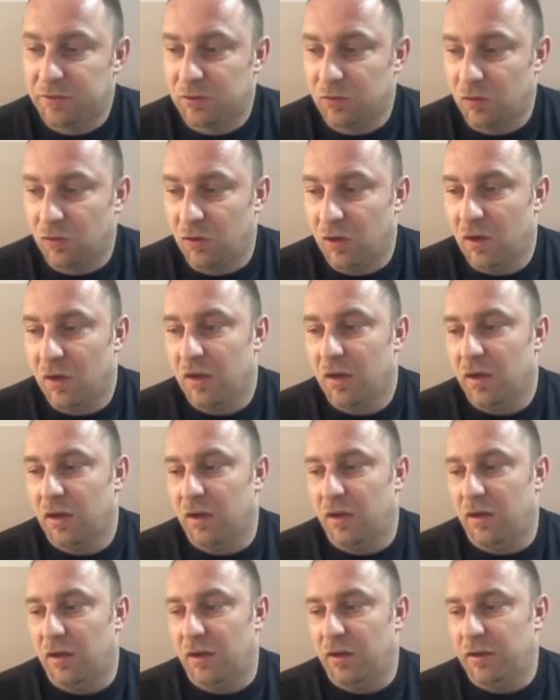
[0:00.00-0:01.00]
So
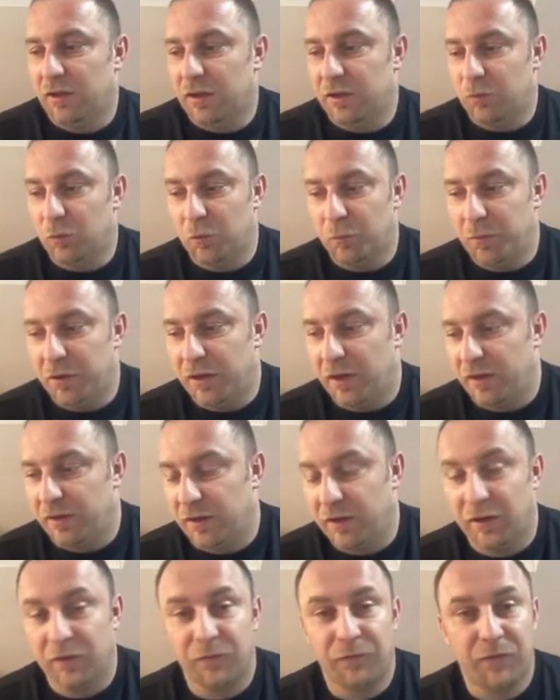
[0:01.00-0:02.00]
uh, it will be, I
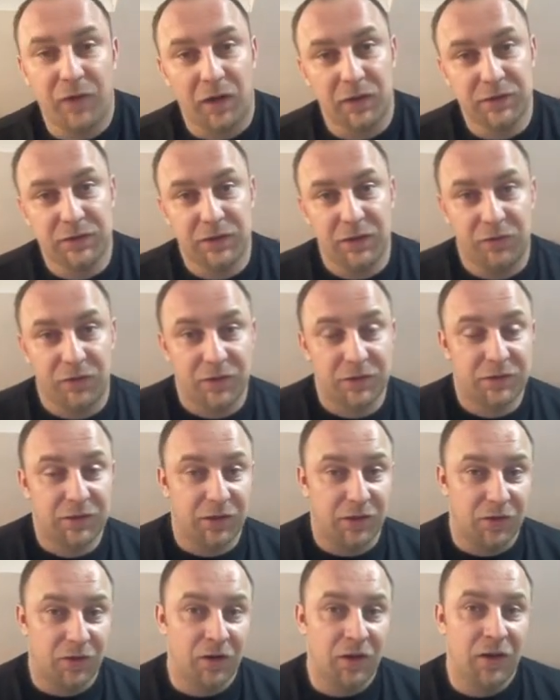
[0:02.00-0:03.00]
think, fun series
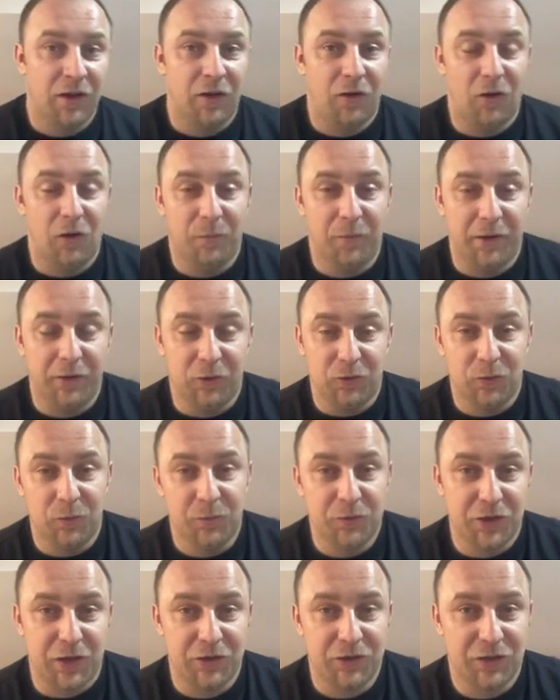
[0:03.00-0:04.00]
here on my
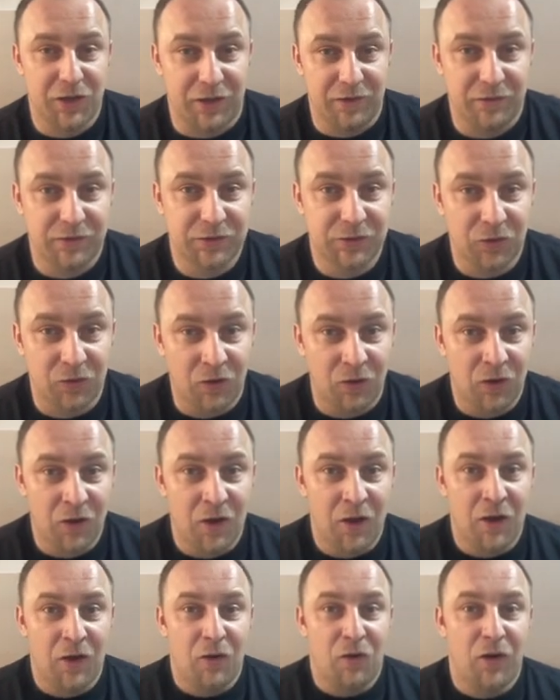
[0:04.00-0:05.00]
YouTube chess channel. So,
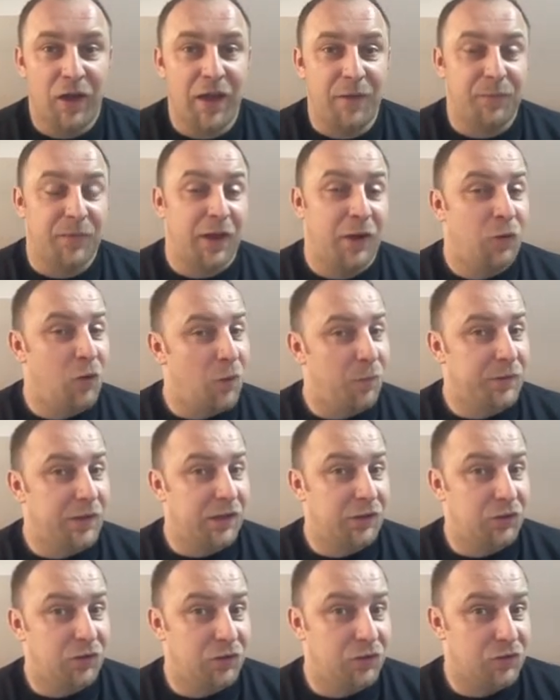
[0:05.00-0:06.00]
okay, I hope
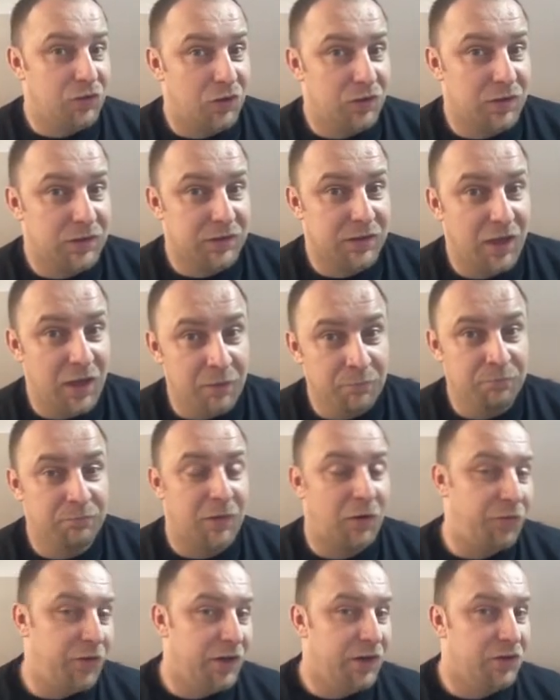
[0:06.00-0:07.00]
that you enjoyed this
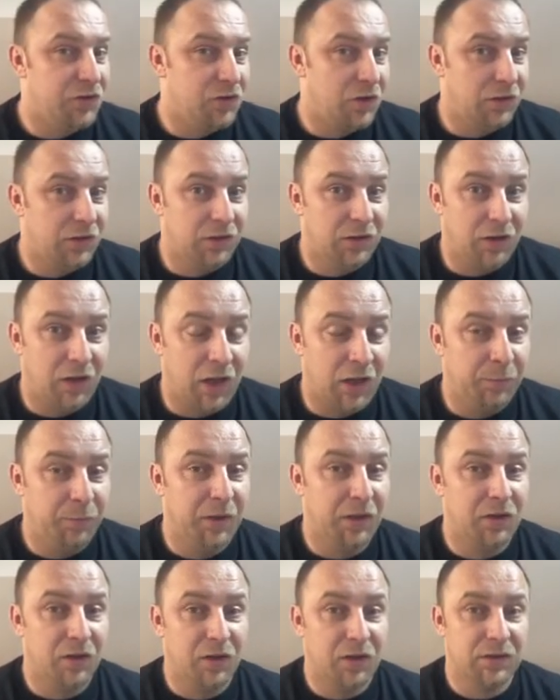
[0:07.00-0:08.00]
game. I really enjoyed it a lot
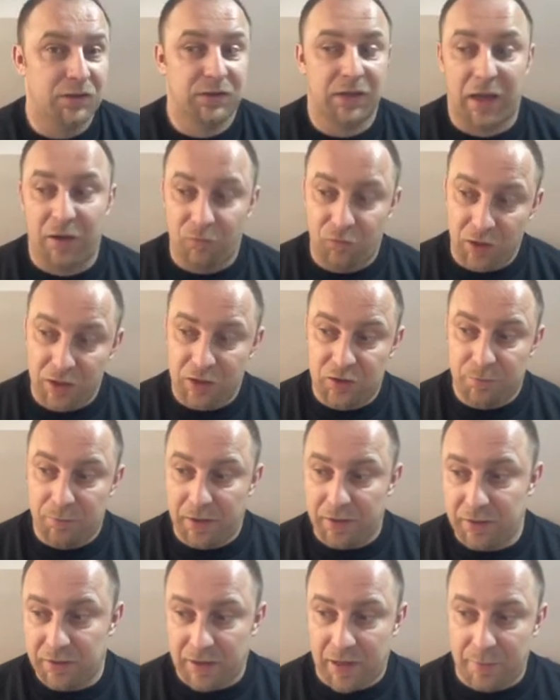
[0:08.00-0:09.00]
because I reached
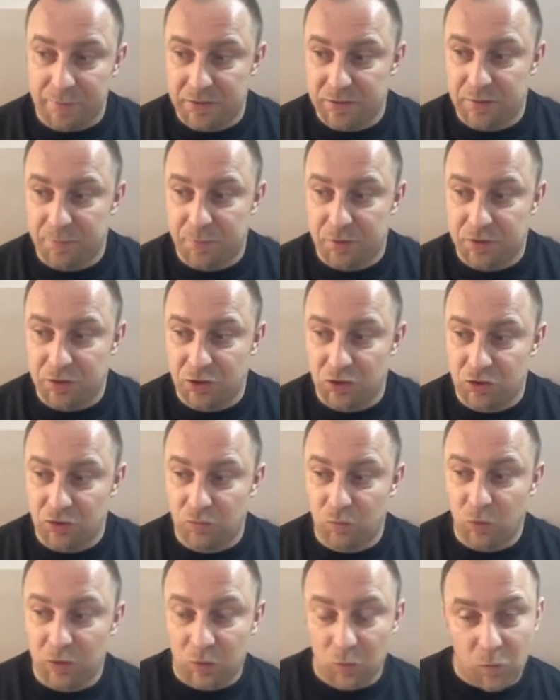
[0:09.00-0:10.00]
many times this
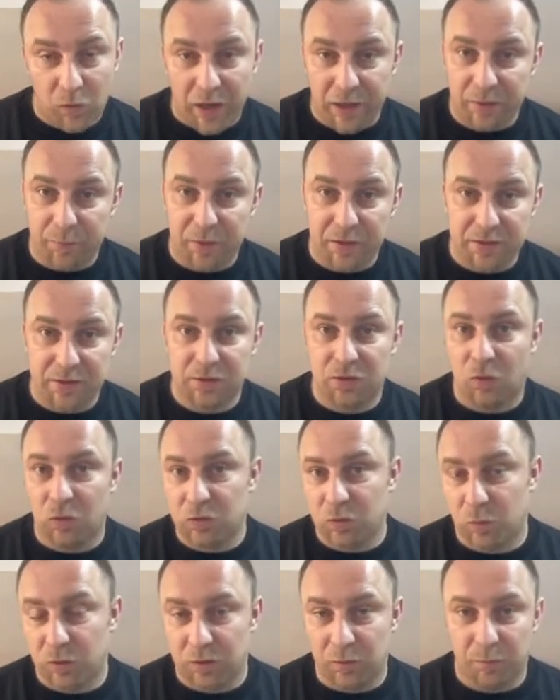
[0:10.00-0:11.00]
position with the white pieces,
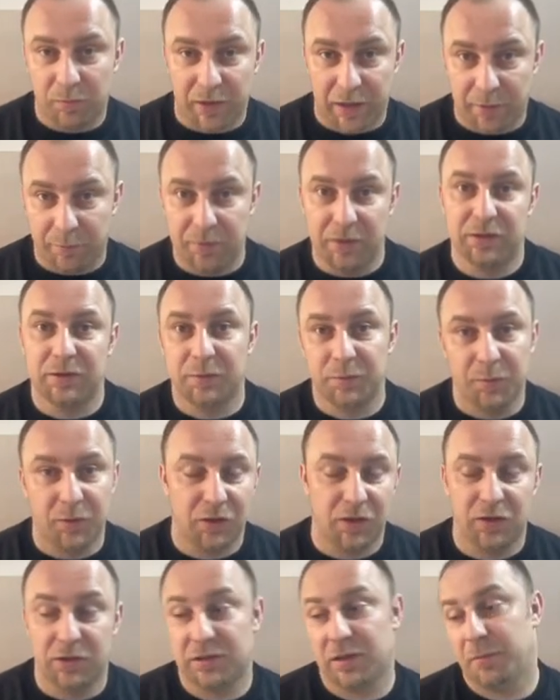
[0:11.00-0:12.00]
also with the black pieces,
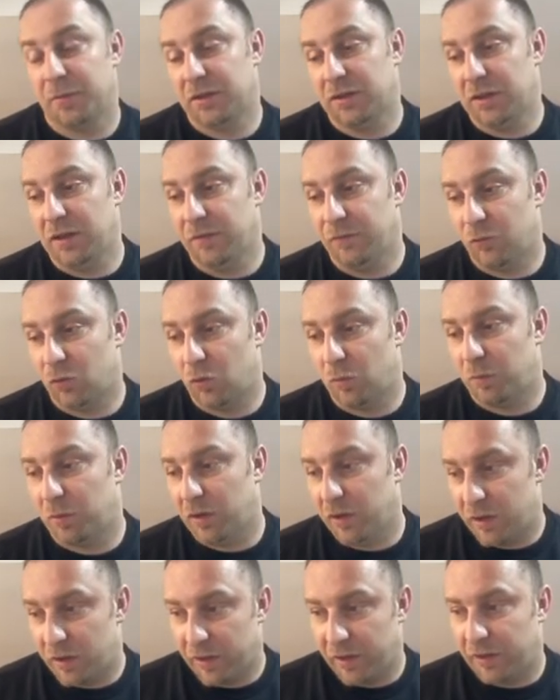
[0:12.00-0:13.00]
because I'm a d four
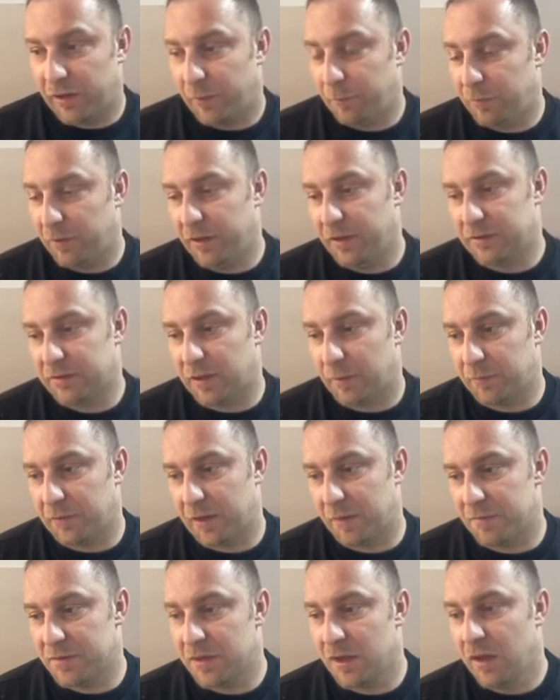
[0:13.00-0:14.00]
player and I play
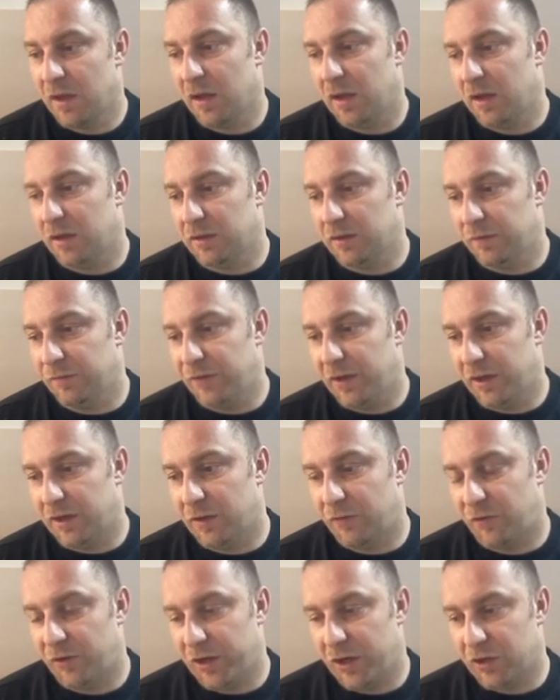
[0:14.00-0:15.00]
sometimes the
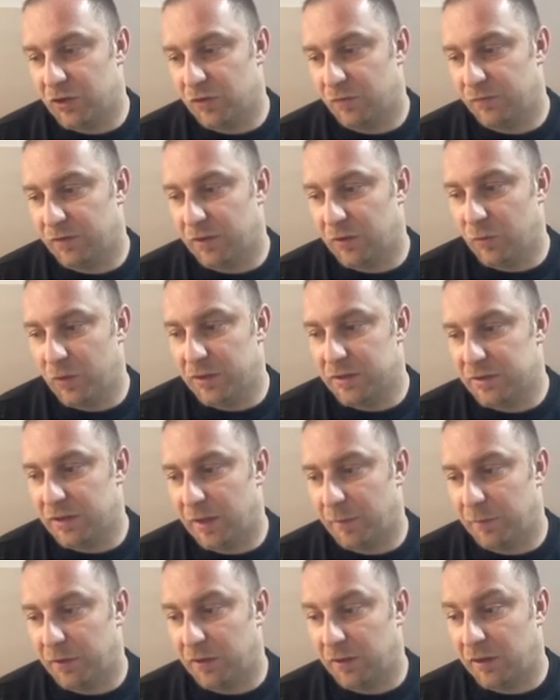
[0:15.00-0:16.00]
Vienna variation of the Queen's
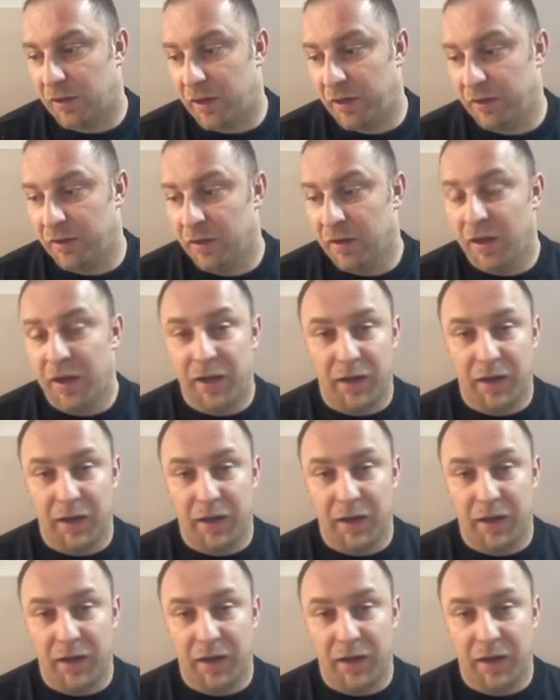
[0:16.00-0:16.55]
Gambit Client.